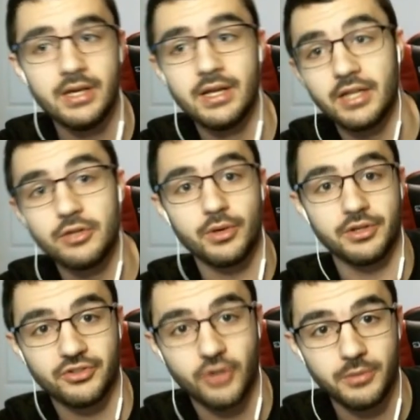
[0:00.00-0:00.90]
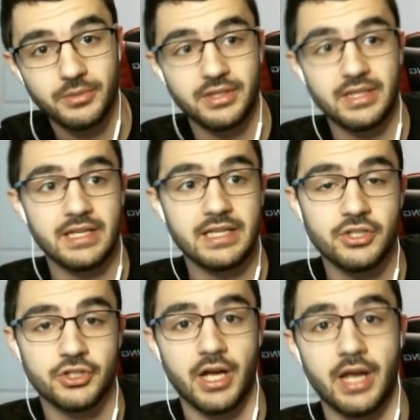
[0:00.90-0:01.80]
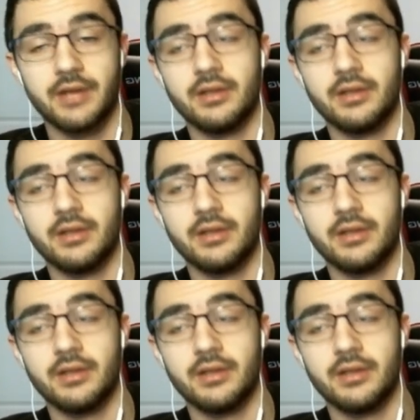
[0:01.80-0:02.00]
Then you want to Skarmy the E-Giant.